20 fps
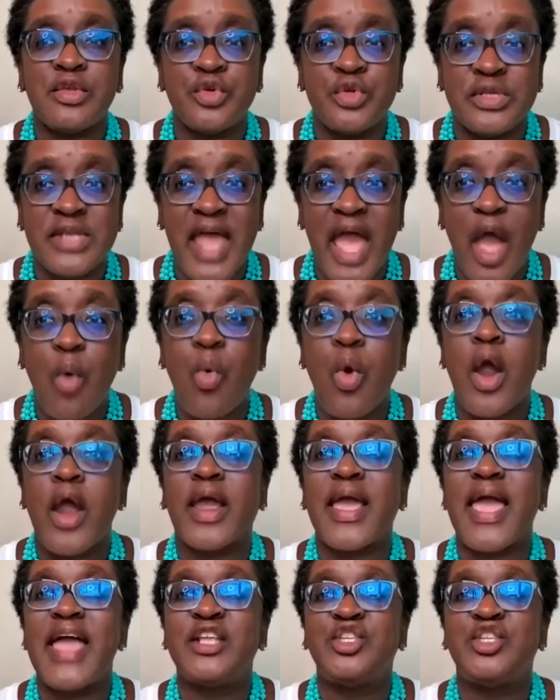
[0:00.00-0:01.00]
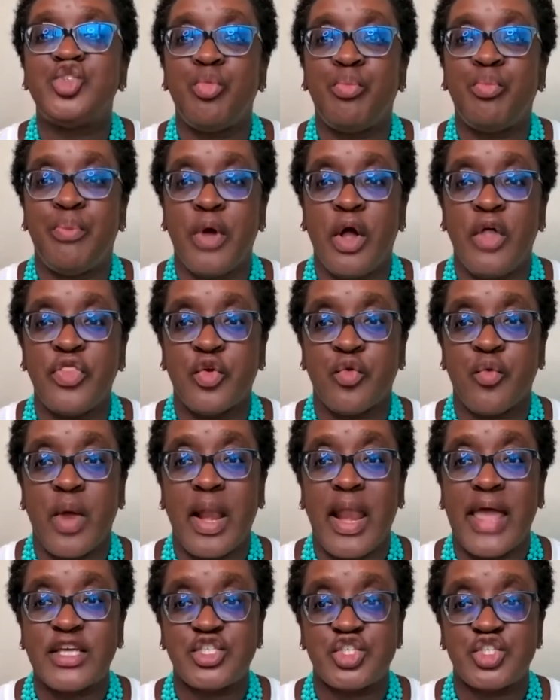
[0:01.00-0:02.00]
to network and to build the
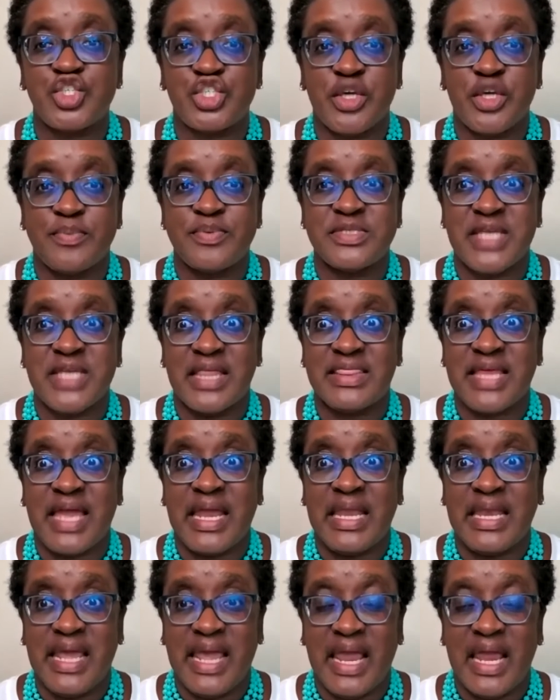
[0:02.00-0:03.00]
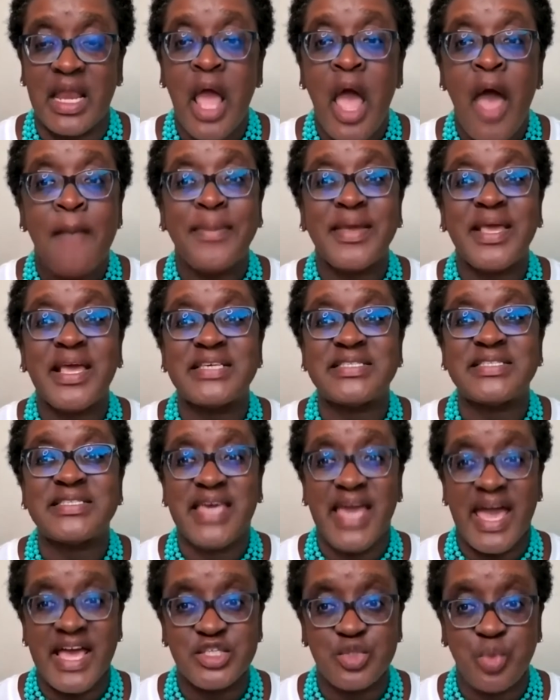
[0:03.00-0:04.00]
relationships that they need because
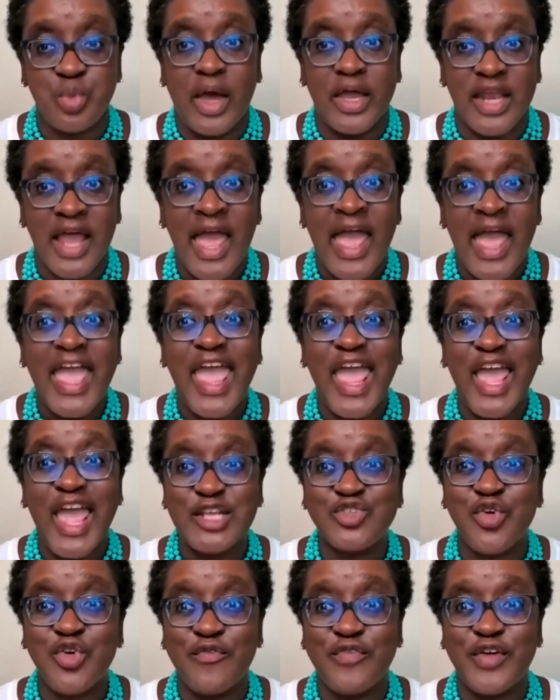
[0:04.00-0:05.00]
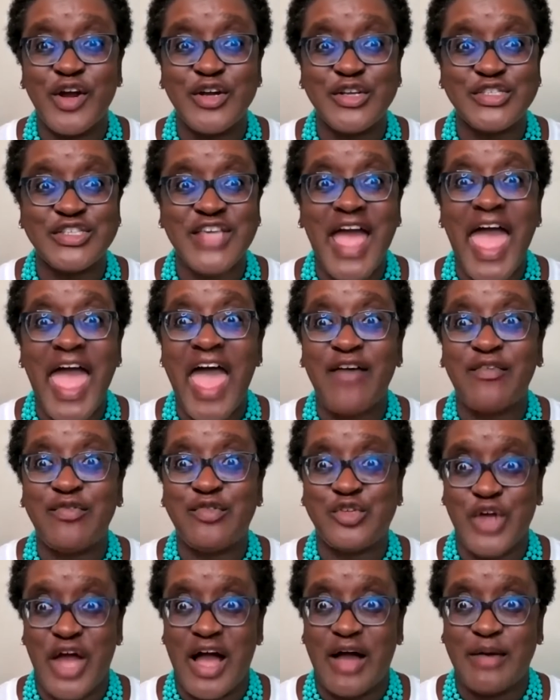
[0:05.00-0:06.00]
guess what introverts
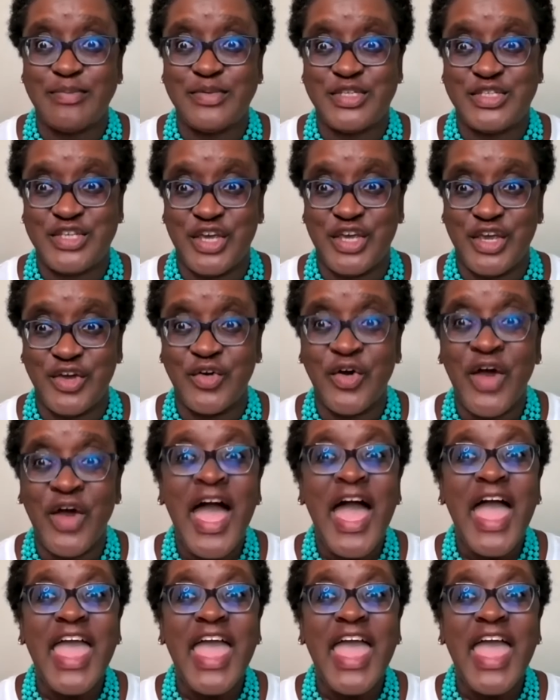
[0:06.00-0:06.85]
have jobs too